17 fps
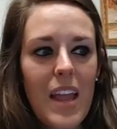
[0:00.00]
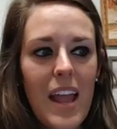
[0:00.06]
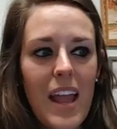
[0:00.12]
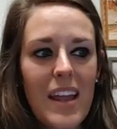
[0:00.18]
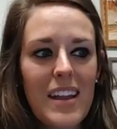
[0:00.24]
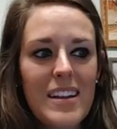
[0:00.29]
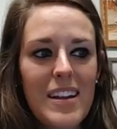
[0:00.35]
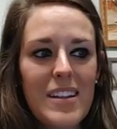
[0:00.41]

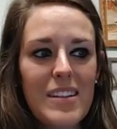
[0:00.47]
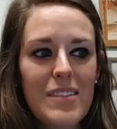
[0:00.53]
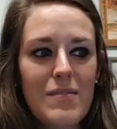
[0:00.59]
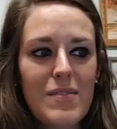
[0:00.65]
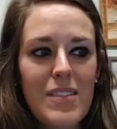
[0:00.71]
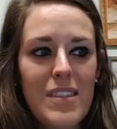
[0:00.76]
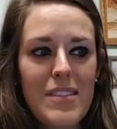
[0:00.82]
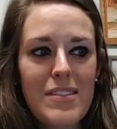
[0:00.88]

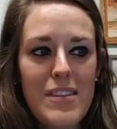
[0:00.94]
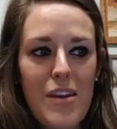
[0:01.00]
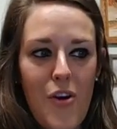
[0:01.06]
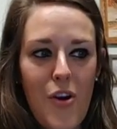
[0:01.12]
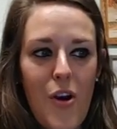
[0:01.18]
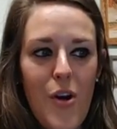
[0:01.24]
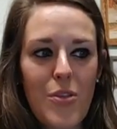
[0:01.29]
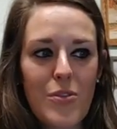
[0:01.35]
And
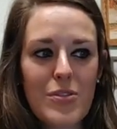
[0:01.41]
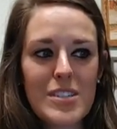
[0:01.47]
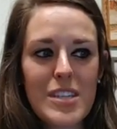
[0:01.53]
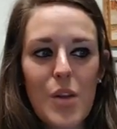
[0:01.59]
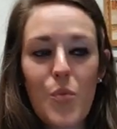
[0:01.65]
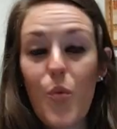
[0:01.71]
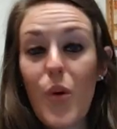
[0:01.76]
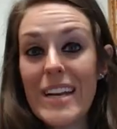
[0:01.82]
our author
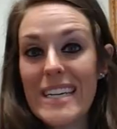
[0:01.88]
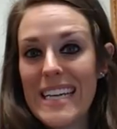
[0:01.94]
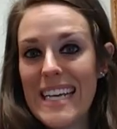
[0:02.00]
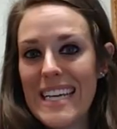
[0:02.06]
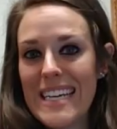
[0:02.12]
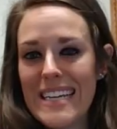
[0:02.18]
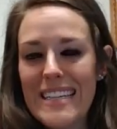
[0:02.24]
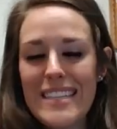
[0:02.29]
said what
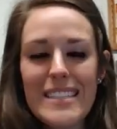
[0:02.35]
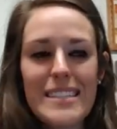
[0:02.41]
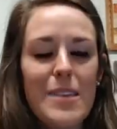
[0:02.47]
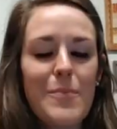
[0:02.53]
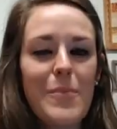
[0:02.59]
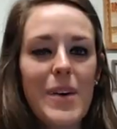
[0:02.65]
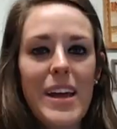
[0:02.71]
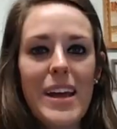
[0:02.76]

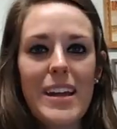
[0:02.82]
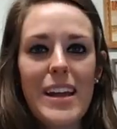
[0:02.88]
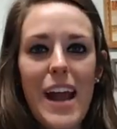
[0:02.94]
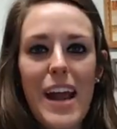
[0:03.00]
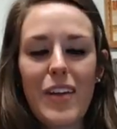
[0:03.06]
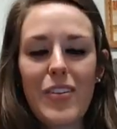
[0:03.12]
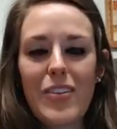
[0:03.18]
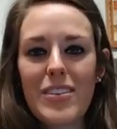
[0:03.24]
is, but
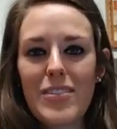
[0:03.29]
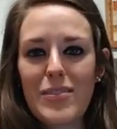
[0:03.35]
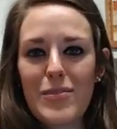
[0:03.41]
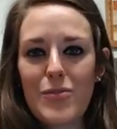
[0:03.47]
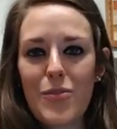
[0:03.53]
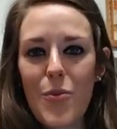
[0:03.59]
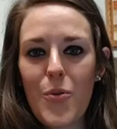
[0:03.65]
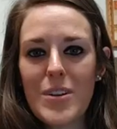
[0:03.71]
I
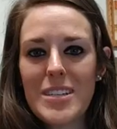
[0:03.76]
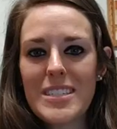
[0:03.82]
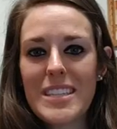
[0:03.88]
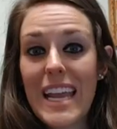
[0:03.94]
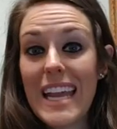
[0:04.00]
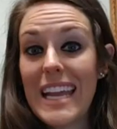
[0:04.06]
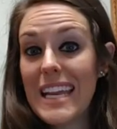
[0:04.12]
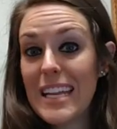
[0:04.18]
always
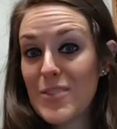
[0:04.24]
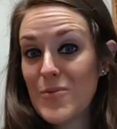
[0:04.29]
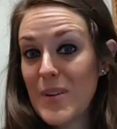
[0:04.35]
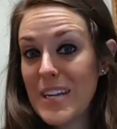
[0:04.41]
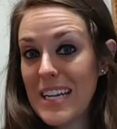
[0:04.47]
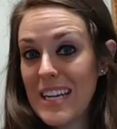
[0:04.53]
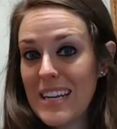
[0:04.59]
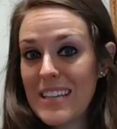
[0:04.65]
say it is
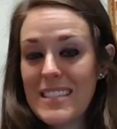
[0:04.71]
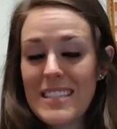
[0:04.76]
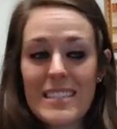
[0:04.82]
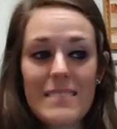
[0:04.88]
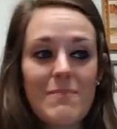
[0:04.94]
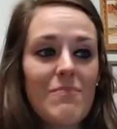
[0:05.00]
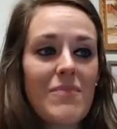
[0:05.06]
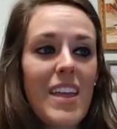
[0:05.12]
what it
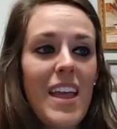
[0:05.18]
is.